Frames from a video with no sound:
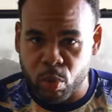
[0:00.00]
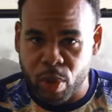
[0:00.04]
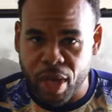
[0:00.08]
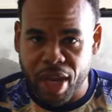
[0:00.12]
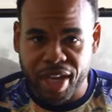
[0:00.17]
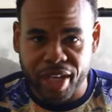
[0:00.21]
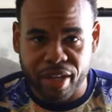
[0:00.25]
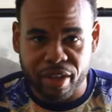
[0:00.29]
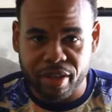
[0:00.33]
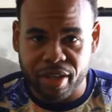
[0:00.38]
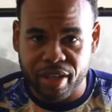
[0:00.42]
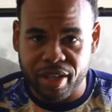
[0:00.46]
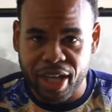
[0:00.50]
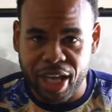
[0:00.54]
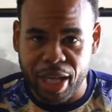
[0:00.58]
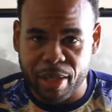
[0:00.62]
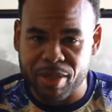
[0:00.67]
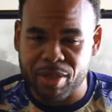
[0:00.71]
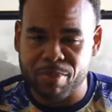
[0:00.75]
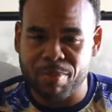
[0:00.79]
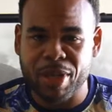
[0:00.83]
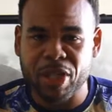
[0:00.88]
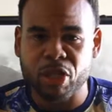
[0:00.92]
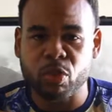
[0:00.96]
swagger than
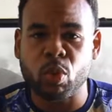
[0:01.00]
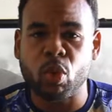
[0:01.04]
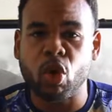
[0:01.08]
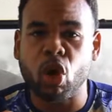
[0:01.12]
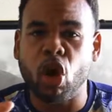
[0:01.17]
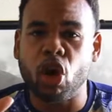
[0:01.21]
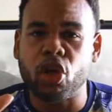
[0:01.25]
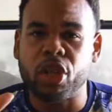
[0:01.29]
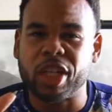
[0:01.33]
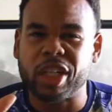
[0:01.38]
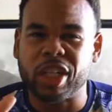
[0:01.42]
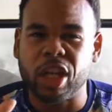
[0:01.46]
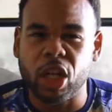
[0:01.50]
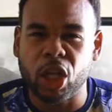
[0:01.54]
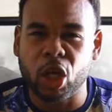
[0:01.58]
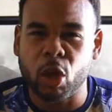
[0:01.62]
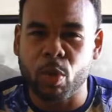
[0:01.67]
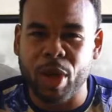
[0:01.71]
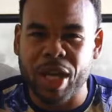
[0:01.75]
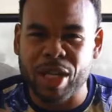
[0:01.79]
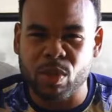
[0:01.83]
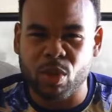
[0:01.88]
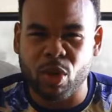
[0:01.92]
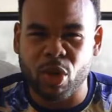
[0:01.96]
that, especially with all the
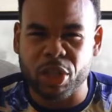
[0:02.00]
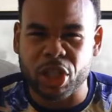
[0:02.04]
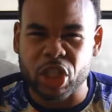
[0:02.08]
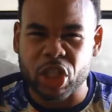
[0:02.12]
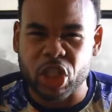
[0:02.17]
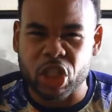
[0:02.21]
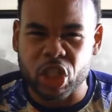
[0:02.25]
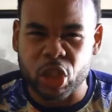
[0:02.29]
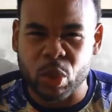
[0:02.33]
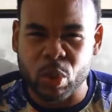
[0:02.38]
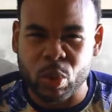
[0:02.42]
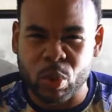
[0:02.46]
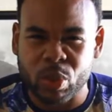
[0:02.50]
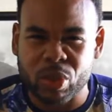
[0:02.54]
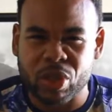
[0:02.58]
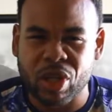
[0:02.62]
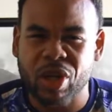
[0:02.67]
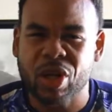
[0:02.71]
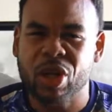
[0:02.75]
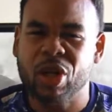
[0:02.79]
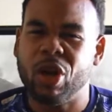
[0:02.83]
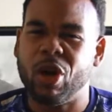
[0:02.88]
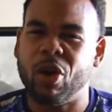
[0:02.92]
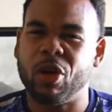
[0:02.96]
colorways, with all these shoes,
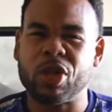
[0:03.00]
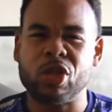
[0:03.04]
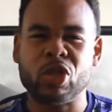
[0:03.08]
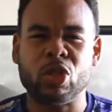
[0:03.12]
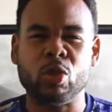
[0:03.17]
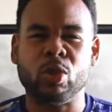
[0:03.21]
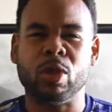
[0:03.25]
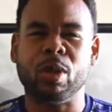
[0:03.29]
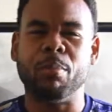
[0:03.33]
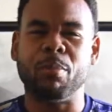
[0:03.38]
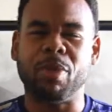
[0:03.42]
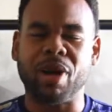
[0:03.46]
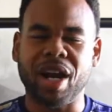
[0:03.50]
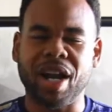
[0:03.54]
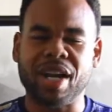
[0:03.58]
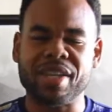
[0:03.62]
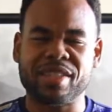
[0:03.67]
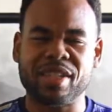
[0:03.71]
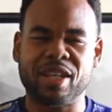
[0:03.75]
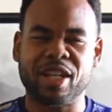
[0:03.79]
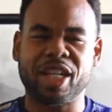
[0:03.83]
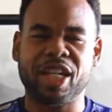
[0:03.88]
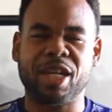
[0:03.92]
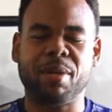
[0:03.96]
all these new
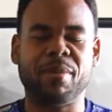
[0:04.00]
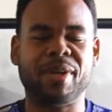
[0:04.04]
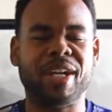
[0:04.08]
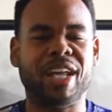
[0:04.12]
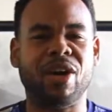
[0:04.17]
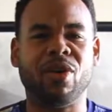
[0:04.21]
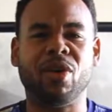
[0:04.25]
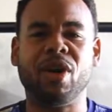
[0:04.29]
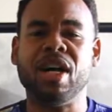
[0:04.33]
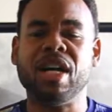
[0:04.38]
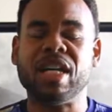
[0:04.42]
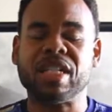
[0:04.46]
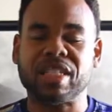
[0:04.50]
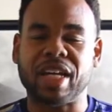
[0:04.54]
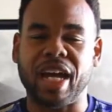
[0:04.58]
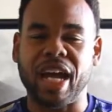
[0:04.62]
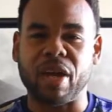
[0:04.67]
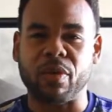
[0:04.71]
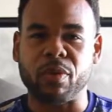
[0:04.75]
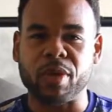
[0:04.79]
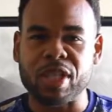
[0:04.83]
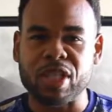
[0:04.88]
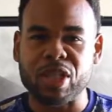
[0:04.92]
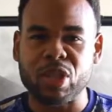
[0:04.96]
LeBrons that are coming out.
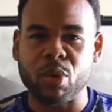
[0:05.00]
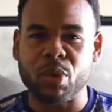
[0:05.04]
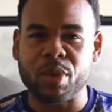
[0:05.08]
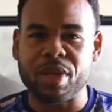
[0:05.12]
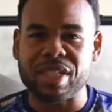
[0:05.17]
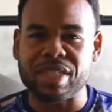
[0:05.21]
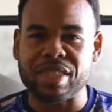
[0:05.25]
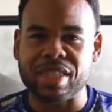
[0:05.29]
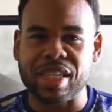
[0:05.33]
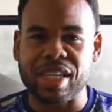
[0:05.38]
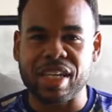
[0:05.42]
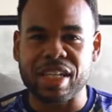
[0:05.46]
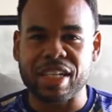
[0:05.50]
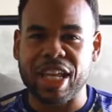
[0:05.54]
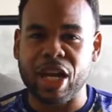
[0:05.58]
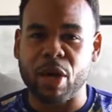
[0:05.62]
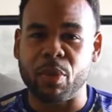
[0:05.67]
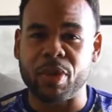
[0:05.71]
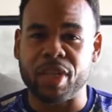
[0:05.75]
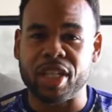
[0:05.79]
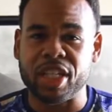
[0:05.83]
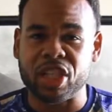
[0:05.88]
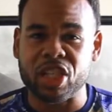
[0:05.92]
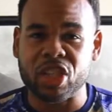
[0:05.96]
Kyrie doing his thing
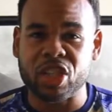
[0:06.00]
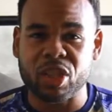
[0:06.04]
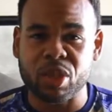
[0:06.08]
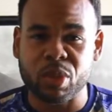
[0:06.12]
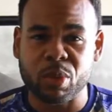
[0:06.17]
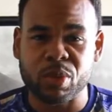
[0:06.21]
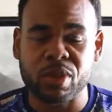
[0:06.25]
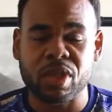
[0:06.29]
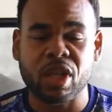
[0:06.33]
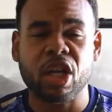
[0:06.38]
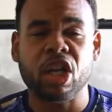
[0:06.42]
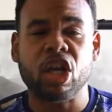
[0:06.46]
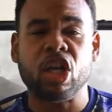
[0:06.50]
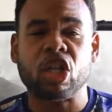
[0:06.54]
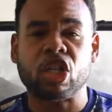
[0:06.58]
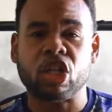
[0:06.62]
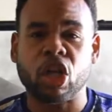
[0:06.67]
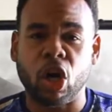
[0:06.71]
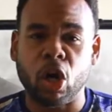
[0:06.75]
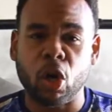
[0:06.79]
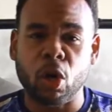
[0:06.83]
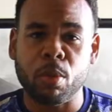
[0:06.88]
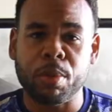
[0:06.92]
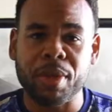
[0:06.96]
now with his shoes,
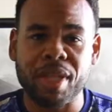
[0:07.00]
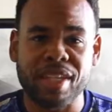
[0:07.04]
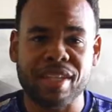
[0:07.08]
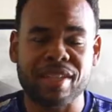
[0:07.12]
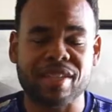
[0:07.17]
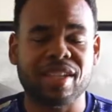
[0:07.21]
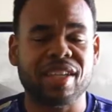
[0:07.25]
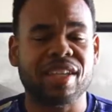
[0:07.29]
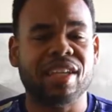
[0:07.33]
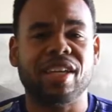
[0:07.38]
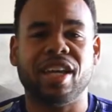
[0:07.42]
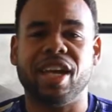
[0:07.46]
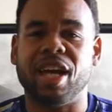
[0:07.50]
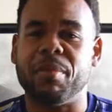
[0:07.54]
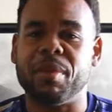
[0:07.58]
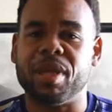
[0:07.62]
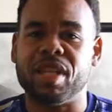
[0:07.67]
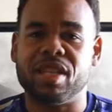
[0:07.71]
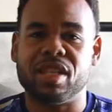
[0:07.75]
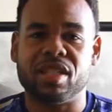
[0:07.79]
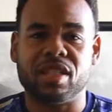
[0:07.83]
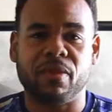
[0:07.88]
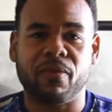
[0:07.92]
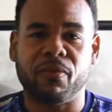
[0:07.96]
Kobe's. I
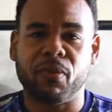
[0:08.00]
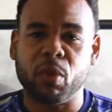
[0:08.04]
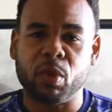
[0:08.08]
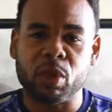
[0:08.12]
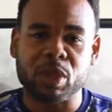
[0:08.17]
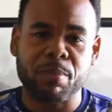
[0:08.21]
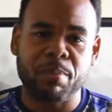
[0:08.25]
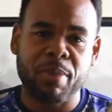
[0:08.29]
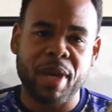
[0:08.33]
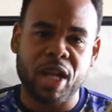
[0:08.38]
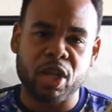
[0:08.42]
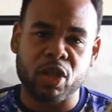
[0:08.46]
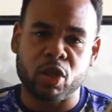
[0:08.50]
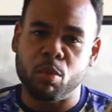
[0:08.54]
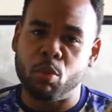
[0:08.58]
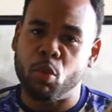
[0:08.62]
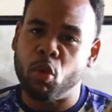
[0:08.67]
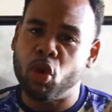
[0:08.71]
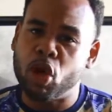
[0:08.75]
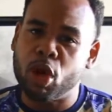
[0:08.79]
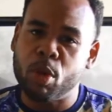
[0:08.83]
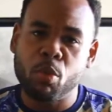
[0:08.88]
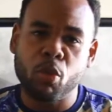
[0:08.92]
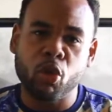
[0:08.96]
mean, it's a full spectrum.
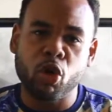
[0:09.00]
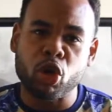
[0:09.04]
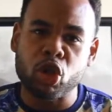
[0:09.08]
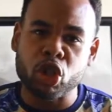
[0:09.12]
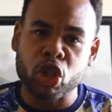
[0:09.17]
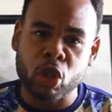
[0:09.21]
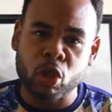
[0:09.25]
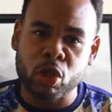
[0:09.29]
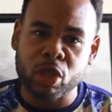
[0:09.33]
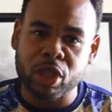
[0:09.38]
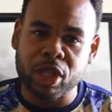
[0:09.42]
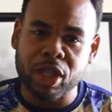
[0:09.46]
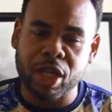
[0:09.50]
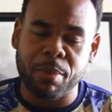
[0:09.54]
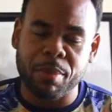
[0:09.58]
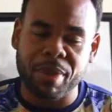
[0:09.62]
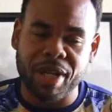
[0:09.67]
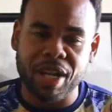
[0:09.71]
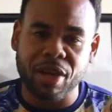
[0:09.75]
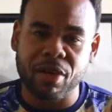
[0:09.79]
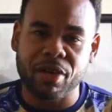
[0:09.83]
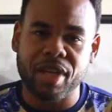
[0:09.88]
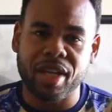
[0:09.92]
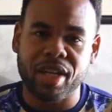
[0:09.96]
More and more shoes are
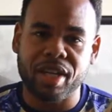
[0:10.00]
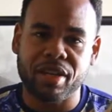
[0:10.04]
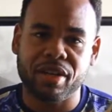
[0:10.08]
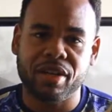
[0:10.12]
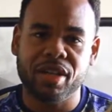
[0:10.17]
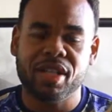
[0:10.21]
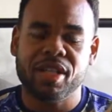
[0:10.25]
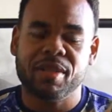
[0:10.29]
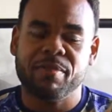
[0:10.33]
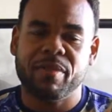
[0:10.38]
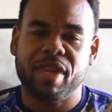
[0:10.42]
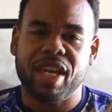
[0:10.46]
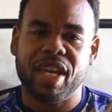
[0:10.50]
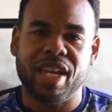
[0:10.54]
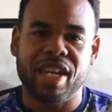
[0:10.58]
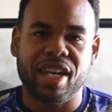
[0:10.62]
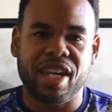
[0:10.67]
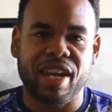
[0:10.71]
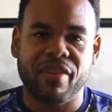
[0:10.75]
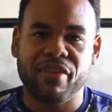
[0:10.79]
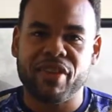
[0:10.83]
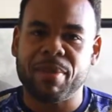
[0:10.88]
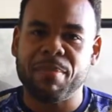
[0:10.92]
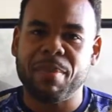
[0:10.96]
coming out now,
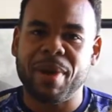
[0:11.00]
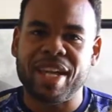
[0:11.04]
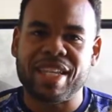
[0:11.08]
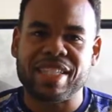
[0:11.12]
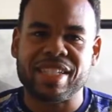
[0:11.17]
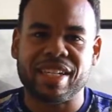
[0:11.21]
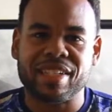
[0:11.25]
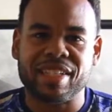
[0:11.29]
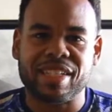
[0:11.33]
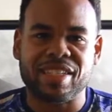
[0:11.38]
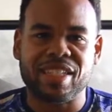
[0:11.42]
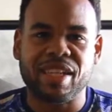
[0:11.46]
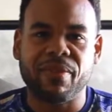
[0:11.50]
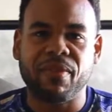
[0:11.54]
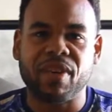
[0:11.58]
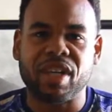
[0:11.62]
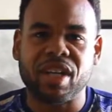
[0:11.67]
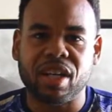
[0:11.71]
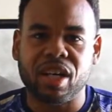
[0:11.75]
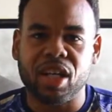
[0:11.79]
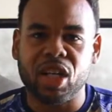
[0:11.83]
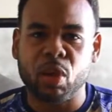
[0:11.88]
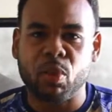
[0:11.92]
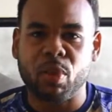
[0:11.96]
and everybody's got these
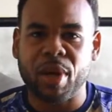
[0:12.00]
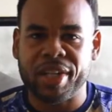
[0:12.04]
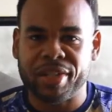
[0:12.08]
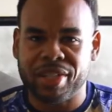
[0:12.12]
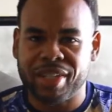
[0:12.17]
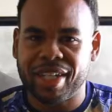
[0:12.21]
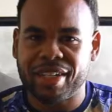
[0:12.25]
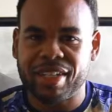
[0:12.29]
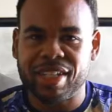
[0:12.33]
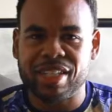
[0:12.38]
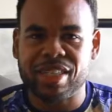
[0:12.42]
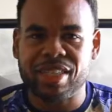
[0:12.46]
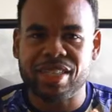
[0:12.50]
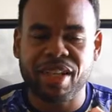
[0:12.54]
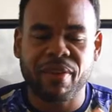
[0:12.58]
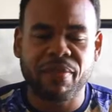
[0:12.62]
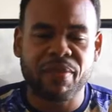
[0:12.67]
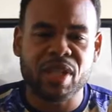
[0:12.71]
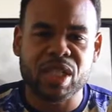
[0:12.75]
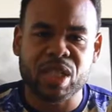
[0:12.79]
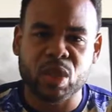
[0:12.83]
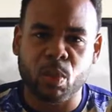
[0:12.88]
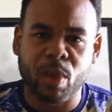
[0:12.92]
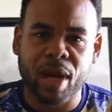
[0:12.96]
different colorways. You got these
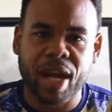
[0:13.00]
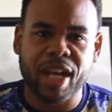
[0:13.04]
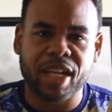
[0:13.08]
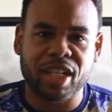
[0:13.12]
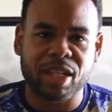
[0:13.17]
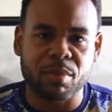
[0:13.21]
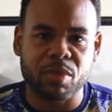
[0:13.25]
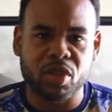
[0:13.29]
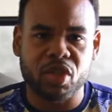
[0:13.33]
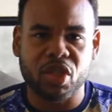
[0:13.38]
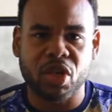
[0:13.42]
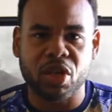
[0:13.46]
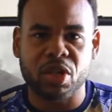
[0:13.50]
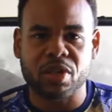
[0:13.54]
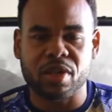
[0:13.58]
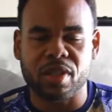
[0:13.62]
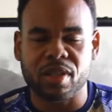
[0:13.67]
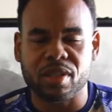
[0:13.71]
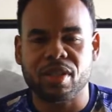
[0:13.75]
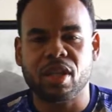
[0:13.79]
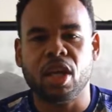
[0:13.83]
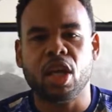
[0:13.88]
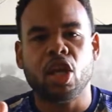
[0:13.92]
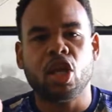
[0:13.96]
different swagged up
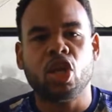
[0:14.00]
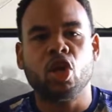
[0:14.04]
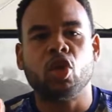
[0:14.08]
jerseys.